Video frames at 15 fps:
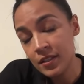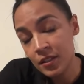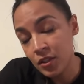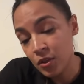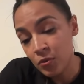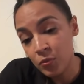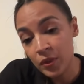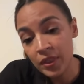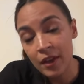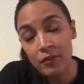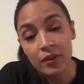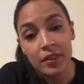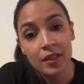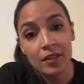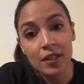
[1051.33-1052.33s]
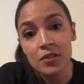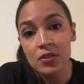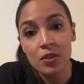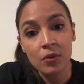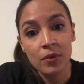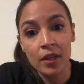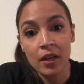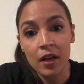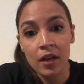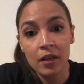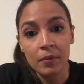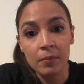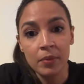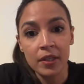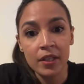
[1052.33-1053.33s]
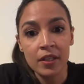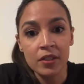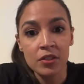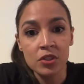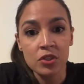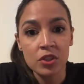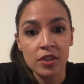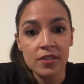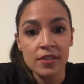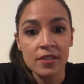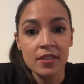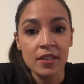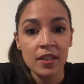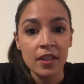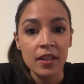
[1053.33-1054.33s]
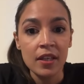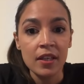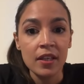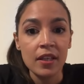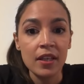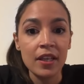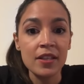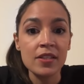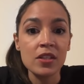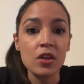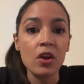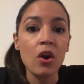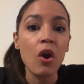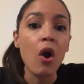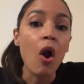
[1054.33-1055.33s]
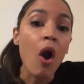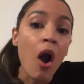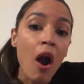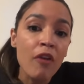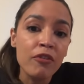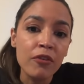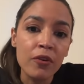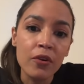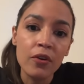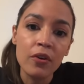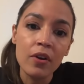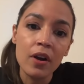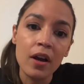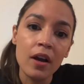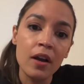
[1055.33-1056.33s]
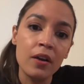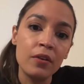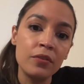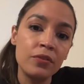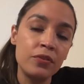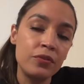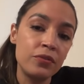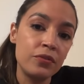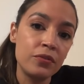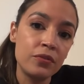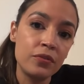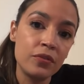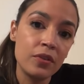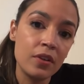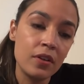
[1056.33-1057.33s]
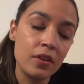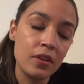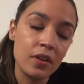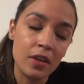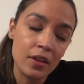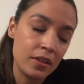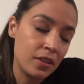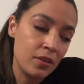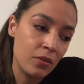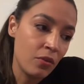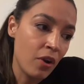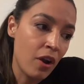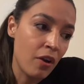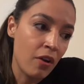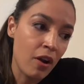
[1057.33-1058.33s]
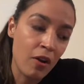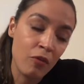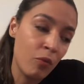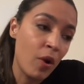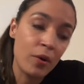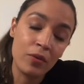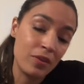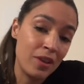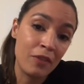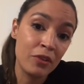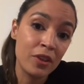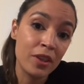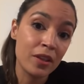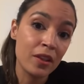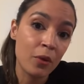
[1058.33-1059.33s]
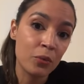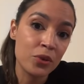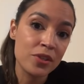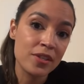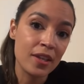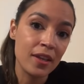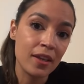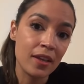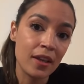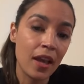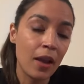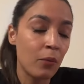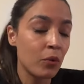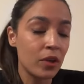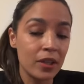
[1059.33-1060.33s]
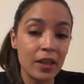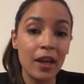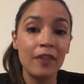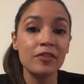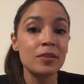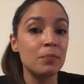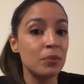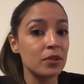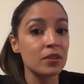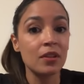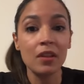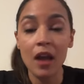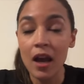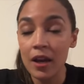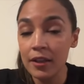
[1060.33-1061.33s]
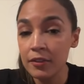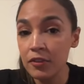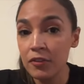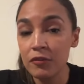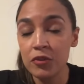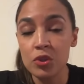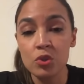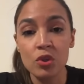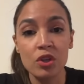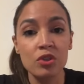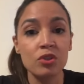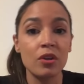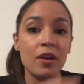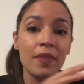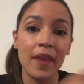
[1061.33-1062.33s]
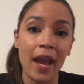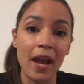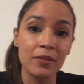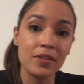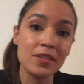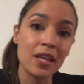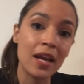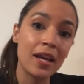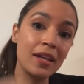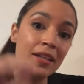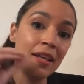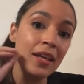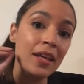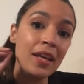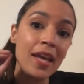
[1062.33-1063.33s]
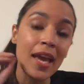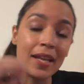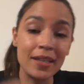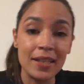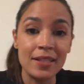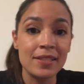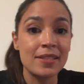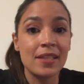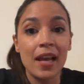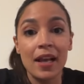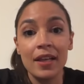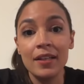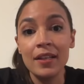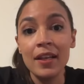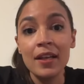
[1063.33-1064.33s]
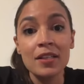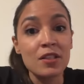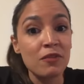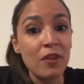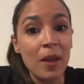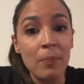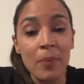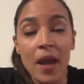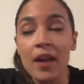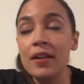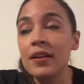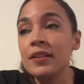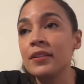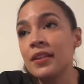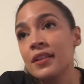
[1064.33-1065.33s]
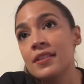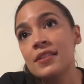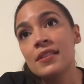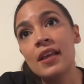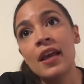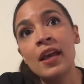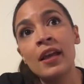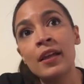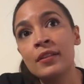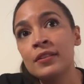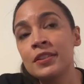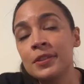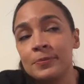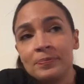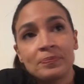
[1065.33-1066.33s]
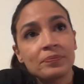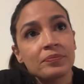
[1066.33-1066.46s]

you know, with everything that's going on. But it is just, it's awful of what everything that we're seeing. And we're gonna have to build a lot of infrastructure on the outside and inside to fight back on this. And